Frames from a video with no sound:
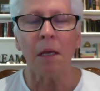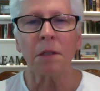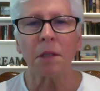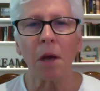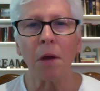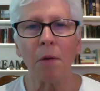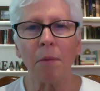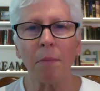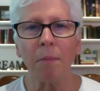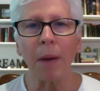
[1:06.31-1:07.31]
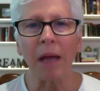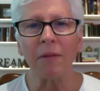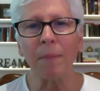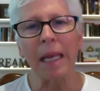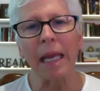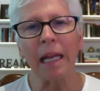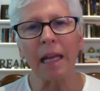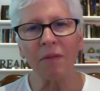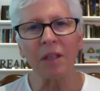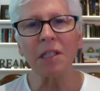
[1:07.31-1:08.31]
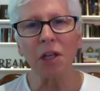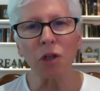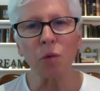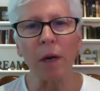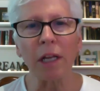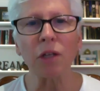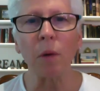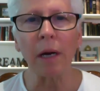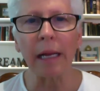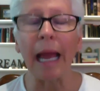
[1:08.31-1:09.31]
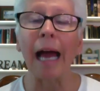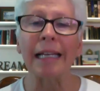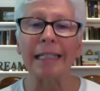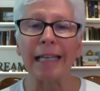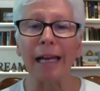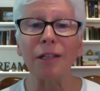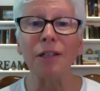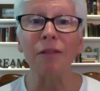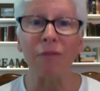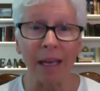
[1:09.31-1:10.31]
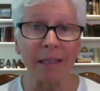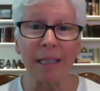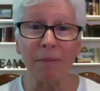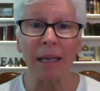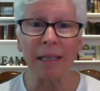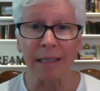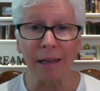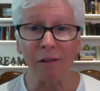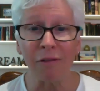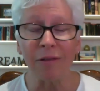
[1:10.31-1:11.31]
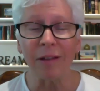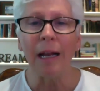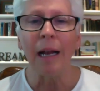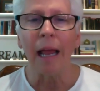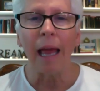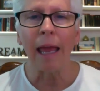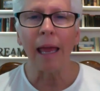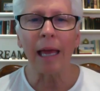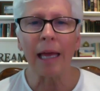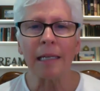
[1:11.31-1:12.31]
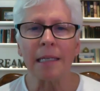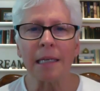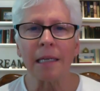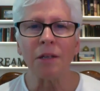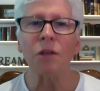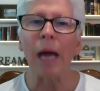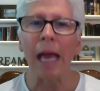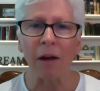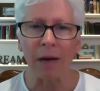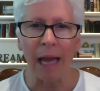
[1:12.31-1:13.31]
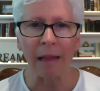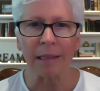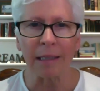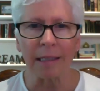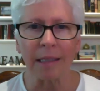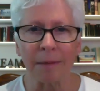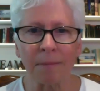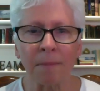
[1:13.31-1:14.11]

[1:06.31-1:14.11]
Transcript: So by the beginning of this year, 2020, I decided to invest in myself and do a hair analysis.